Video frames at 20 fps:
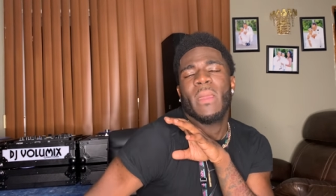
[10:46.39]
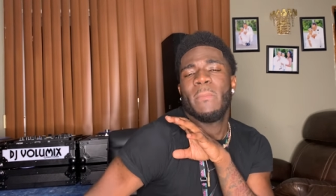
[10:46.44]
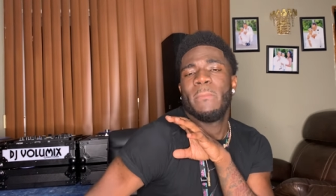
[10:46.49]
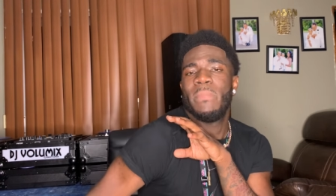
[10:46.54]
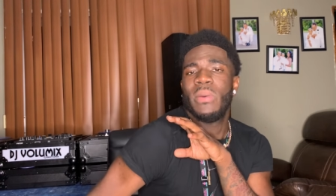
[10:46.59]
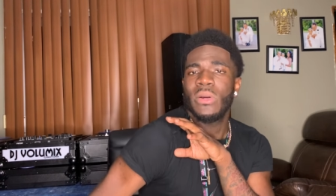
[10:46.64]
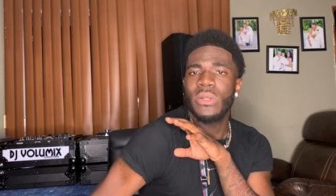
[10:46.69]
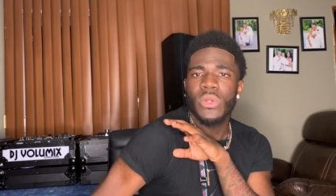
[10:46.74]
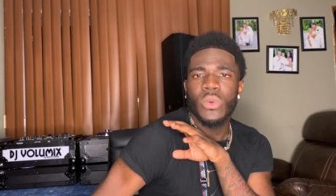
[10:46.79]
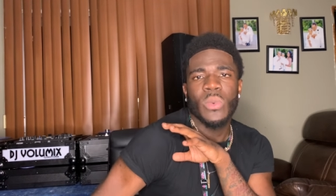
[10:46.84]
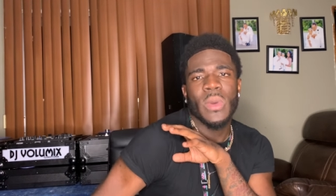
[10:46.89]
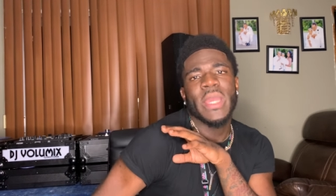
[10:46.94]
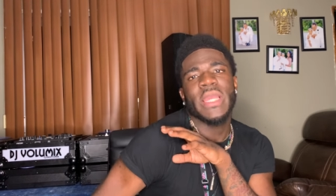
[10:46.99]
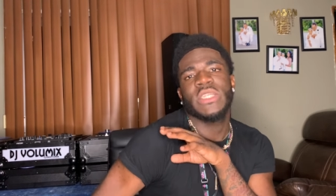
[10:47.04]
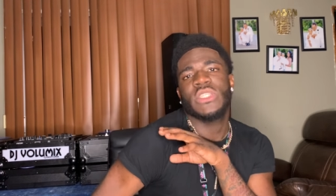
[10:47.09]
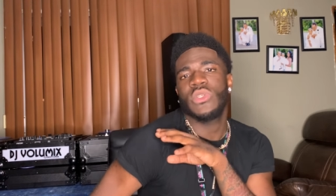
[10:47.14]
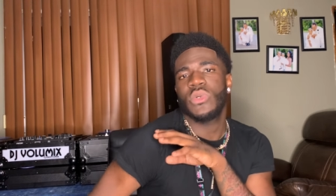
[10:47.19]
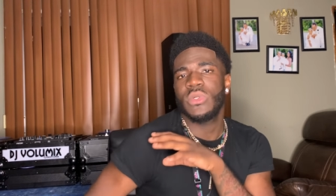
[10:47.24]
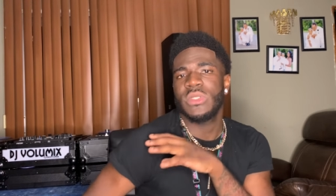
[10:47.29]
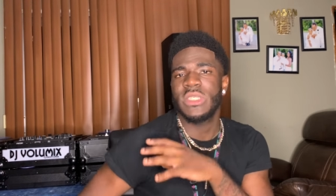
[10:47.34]
pull away
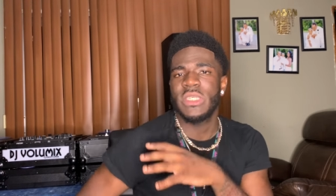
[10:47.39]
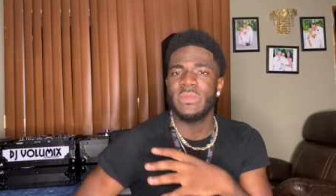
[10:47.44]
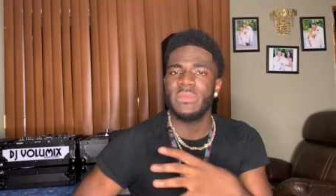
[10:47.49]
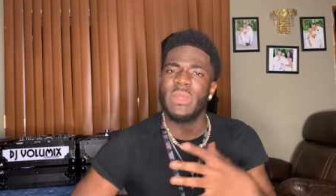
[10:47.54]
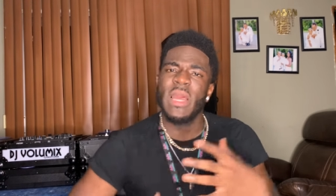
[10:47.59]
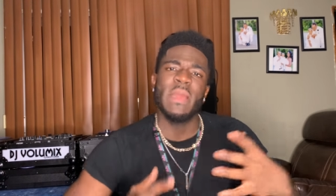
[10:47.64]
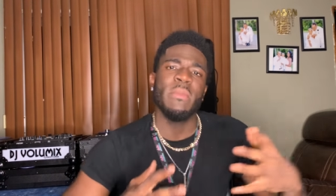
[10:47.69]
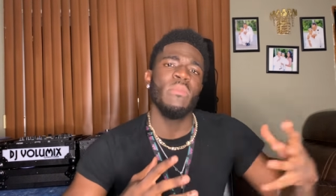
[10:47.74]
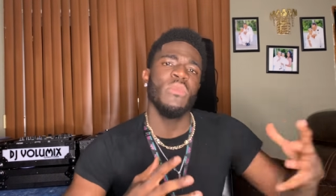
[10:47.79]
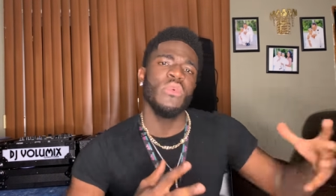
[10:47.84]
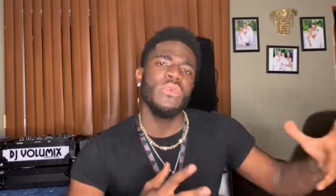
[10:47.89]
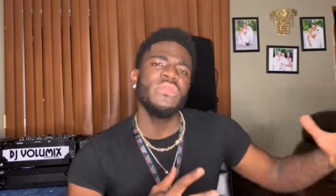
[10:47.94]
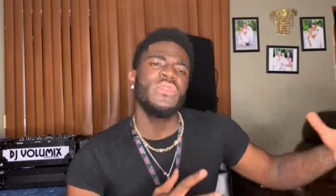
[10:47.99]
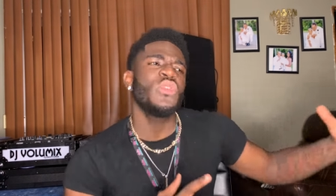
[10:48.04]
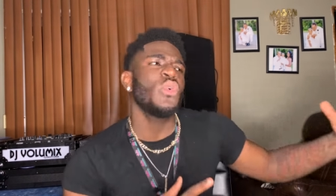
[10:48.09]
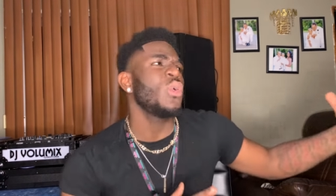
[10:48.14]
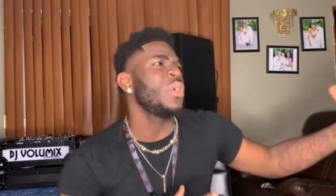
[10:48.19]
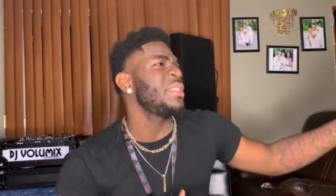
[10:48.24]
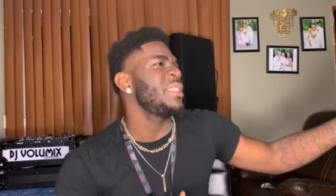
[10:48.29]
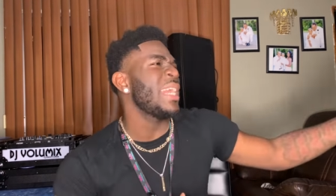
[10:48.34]
towards it, like, move
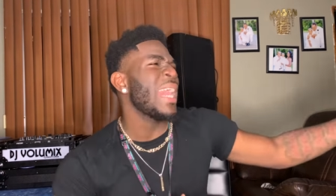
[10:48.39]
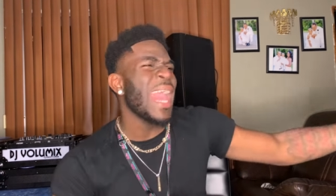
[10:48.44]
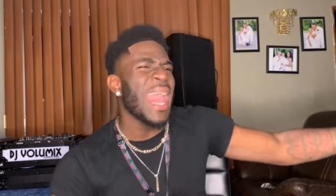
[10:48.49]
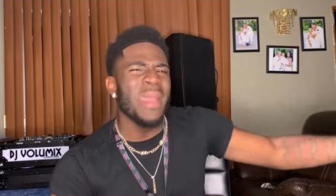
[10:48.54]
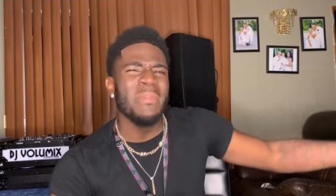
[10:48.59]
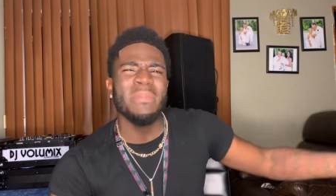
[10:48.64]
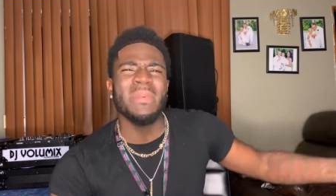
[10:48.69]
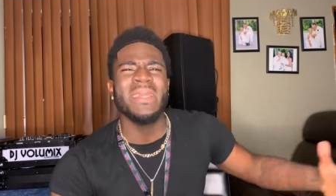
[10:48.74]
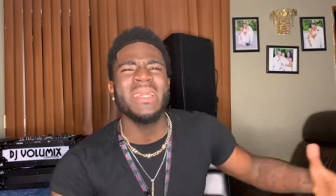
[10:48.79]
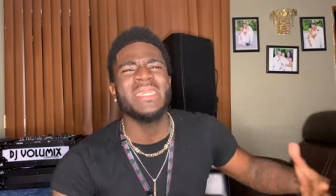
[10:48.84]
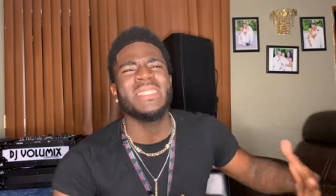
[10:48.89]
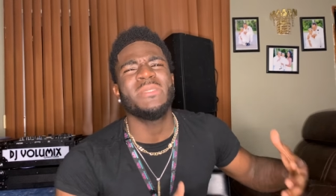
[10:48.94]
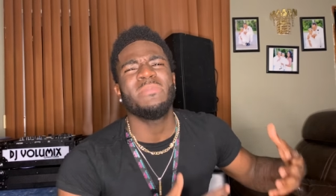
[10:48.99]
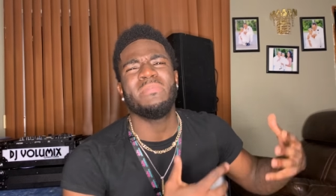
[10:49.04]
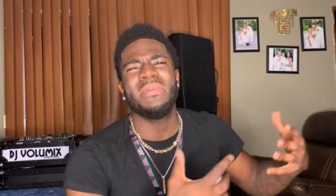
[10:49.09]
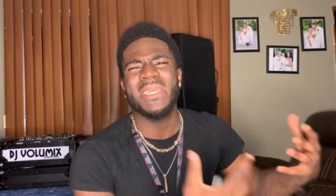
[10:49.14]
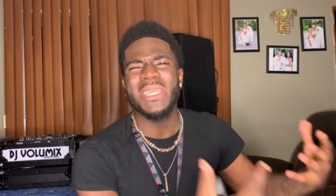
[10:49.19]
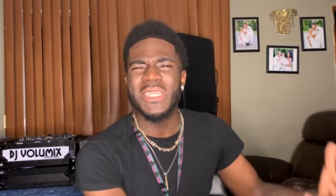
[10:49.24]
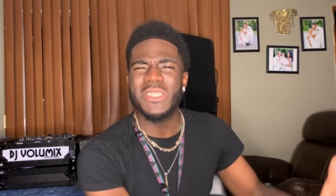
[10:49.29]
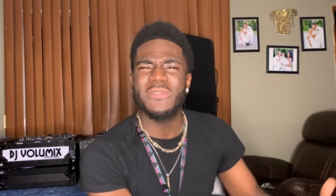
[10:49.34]
towards happiness,
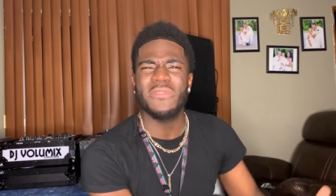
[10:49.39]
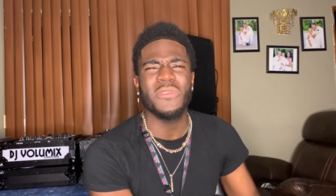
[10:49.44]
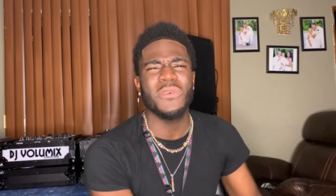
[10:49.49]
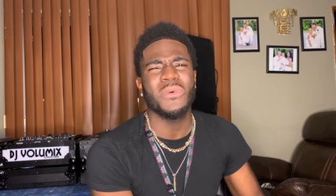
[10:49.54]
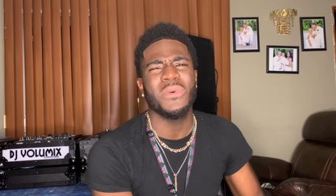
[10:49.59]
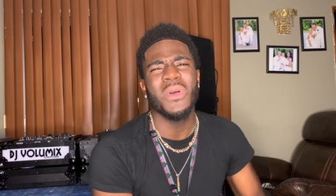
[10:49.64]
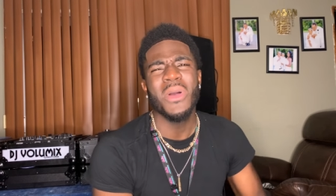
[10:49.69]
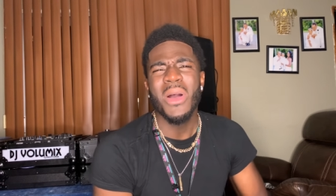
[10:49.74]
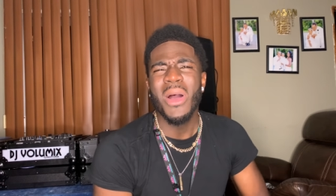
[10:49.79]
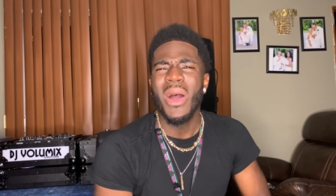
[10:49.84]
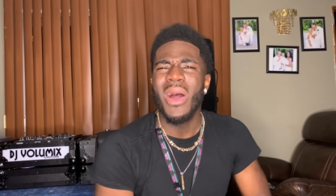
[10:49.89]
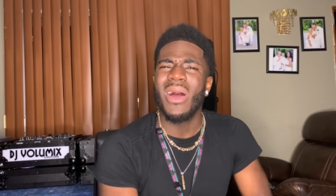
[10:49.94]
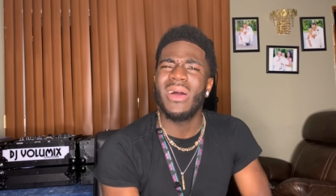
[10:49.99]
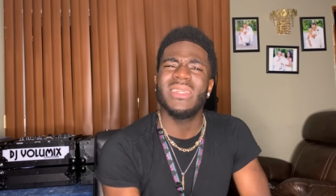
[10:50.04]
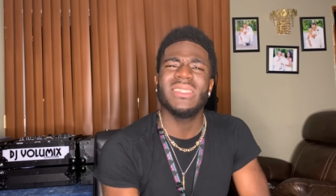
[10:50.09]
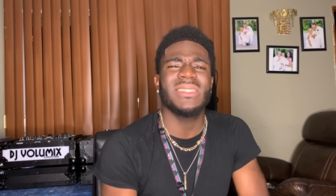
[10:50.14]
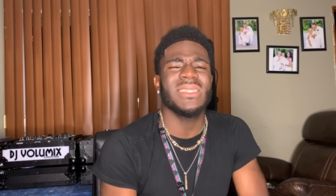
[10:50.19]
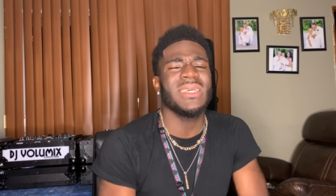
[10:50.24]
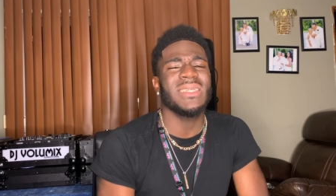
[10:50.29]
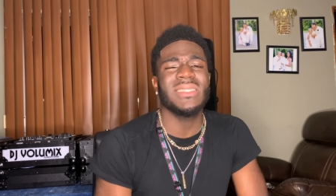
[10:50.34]
peaceful, all
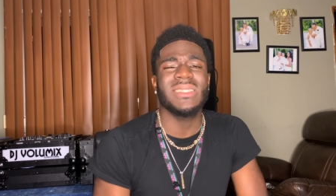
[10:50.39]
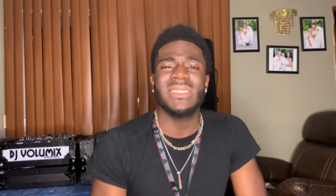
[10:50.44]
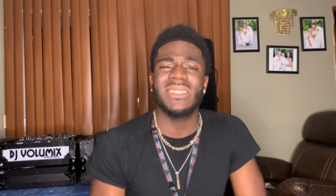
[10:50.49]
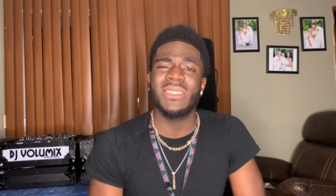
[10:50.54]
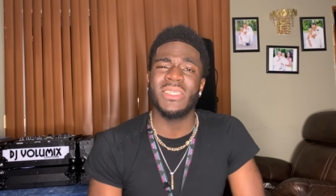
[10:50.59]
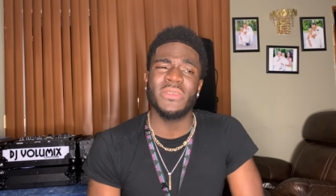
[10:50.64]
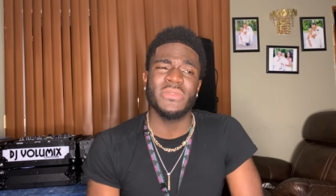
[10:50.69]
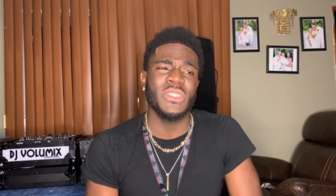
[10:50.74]
this other stuff.